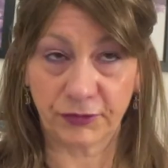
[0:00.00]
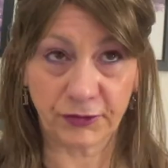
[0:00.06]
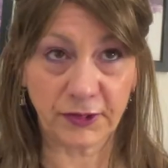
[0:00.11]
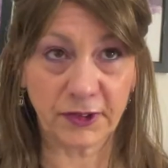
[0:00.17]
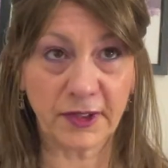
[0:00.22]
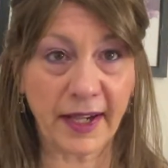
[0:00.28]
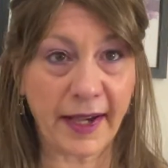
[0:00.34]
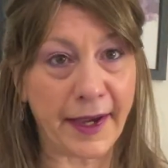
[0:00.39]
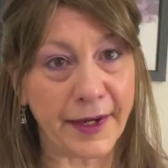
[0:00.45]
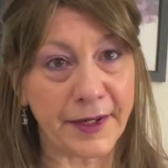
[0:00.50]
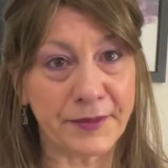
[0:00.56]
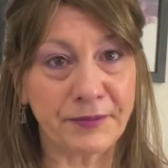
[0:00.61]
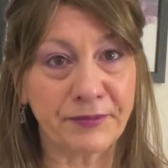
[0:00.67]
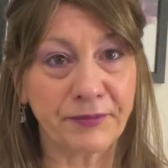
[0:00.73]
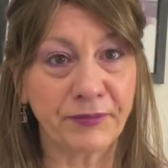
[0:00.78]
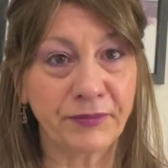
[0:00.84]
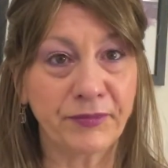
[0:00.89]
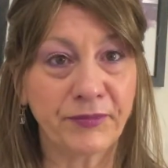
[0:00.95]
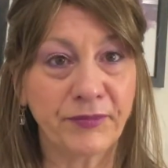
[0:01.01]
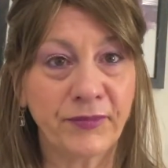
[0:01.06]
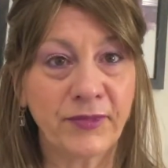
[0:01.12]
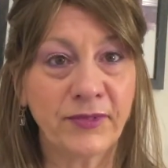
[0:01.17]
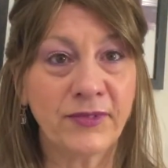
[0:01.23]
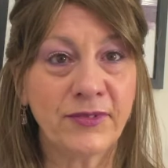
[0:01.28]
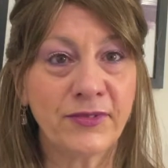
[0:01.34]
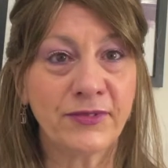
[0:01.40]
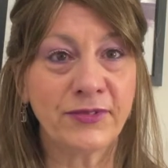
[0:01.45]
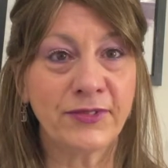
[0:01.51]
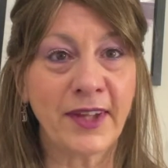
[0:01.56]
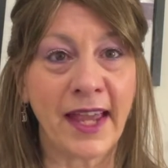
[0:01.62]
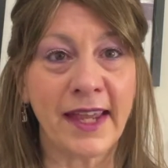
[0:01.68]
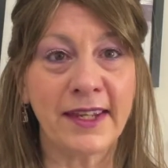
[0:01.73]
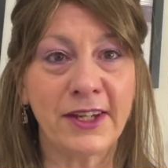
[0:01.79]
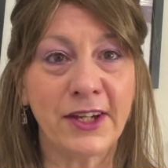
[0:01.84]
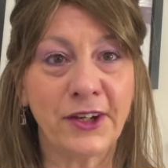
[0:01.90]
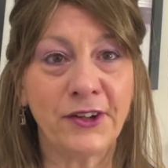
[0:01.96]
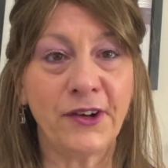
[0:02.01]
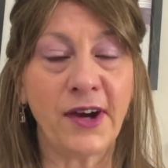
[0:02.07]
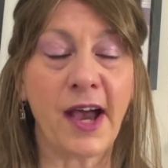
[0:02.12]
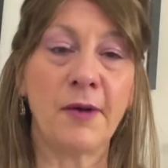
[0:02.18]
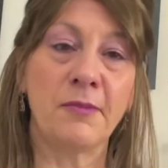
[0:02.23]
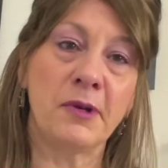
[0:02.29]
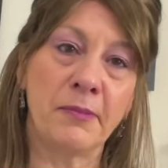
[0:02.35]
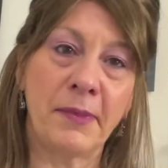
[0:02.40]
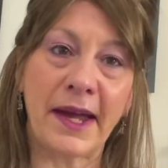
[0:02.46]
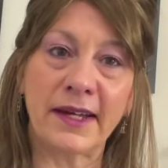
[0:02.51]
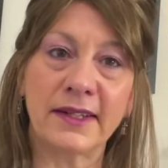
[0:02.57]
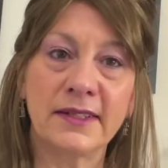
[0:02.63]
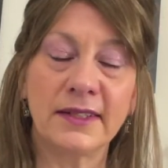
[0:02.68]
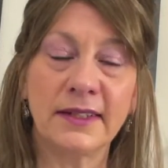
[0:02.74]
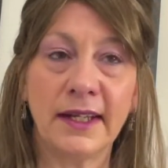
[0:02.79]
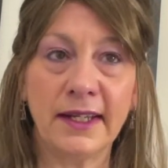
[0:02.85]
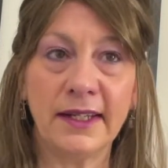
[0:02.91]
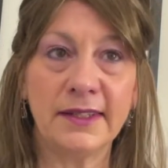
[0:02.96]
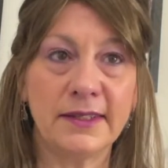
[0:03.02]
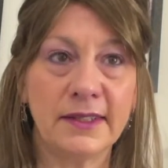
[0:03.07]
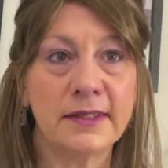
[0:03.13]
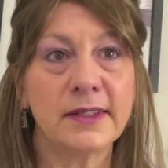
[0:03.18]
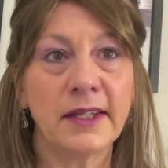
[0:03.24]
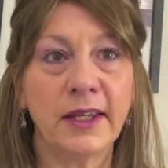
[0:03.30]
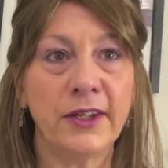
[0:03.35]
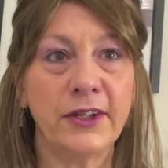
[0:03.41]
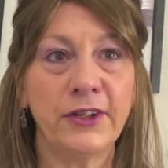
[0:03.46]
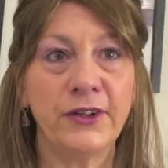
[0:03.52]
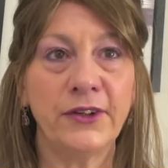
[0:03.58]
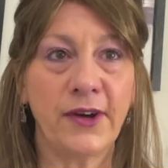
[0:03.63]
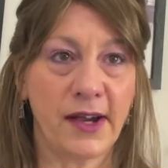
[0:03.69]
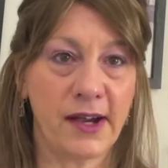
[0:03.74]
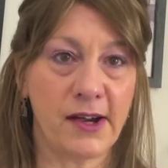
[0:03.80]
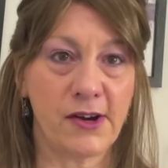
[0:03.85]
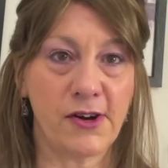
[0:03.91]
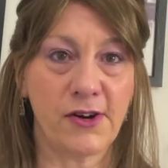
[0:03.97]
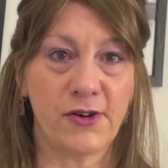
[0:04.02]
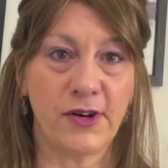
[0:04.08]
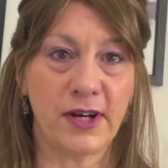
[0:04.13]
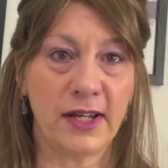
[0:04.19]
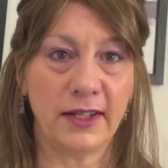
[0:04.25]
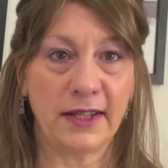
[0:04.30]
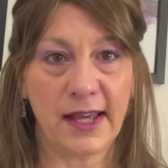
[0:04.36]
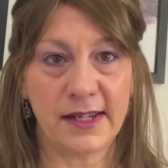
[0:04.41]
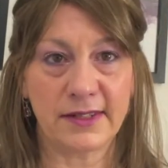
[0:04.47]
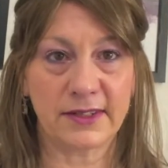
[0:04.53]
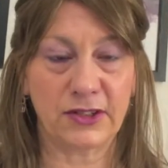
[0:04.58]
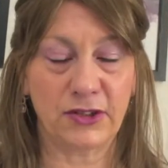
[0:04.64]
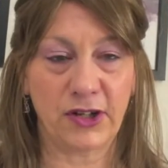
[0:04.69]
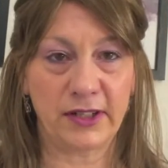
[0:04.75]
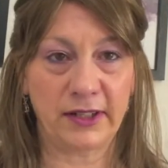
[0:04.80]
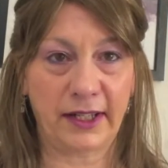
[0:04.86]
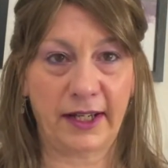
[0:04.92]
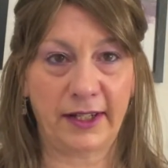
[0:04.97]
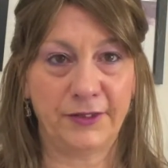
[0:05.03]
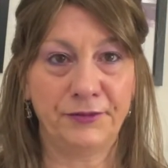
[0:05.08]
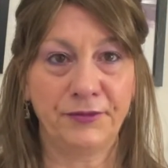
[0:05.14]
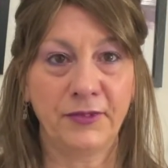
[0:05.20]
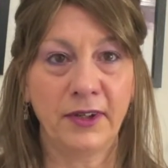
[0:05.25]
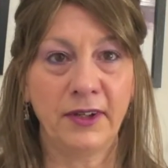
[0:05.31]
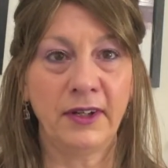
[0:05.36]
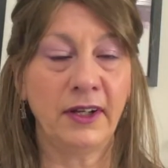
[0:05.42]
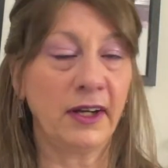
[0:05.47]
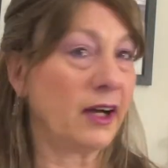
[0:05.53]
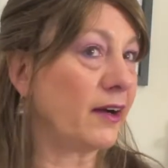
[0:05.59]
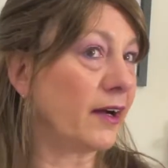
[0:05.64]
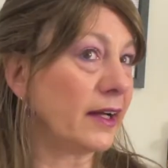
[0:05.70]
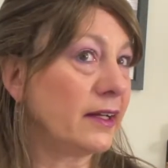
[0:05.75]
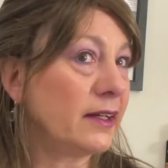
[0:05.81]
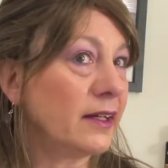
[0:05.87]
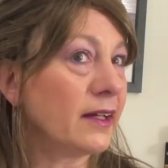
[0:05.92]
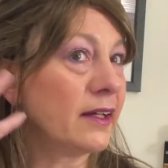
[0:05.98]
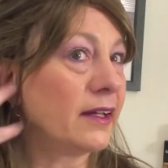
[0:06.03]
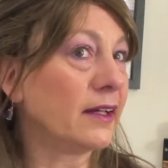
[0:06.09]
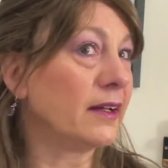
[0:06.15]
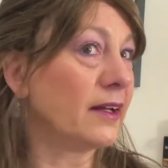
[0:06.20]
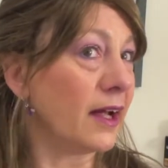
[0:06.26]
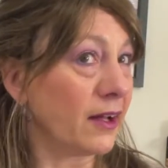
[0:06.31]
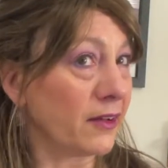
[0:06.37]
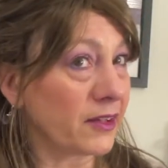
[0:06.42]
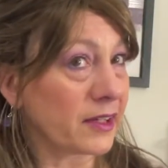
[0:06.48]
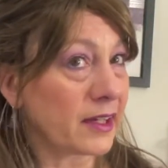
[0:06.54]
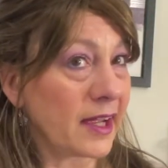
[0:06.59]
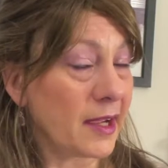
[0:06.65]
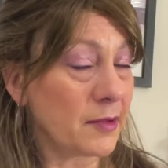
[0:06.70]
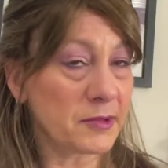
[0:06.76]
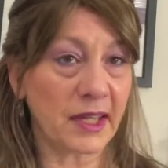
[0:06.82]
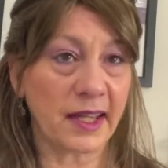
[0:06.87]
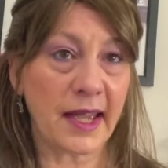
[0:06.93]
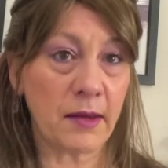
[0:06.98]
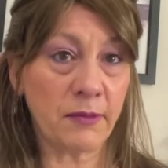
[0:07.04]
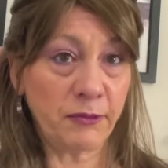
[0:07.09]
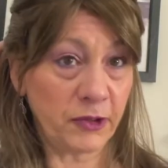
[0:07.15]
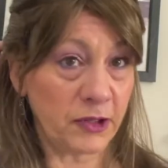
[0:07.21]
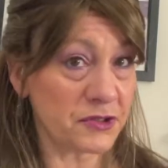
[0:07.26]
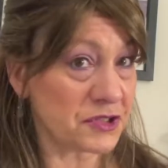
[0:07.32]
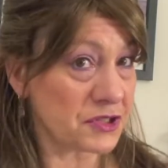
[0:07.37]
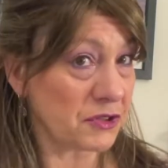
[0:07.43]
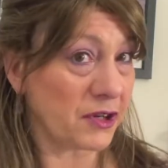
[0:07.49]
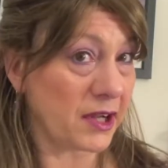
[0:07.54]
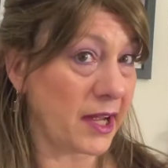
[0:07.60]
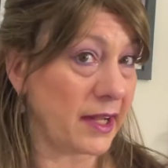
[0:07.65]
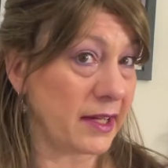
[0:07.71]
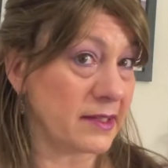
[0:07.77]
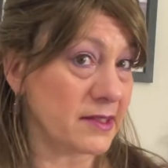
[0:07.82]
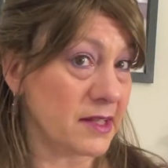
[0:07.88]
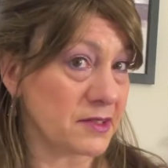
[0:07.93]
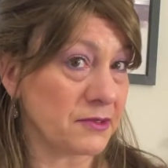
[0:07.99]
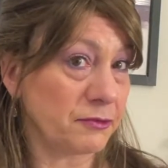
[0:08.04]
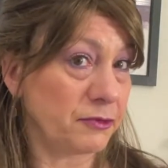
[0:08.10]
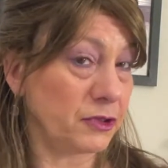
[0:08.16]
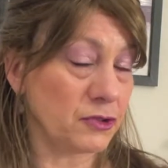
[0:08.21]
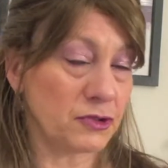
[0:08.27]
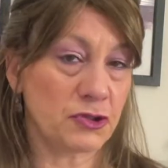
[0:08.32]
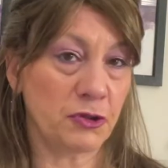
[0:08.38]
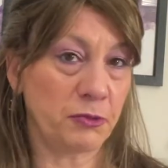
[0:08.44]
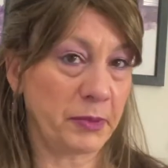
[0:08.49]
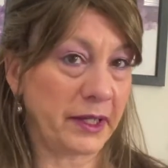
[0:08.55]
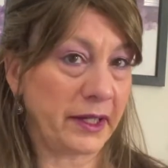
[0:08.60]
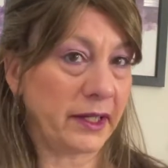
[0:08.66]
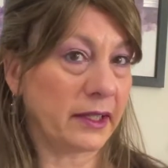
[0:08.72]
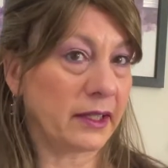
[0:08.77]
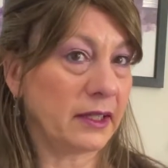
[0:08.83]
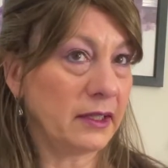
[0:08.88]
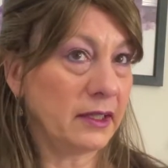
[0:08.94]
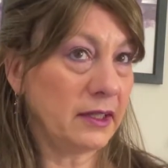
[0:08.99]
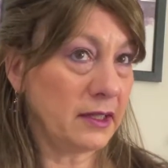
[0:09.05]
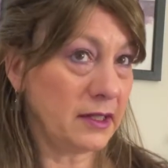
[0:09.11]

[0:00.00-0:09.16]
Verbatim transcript: Okay? Thank you. I'll be back tonight to tell you how it lasted all day. All right. And how the cap, the cap feels okay. It doesn't feel too big.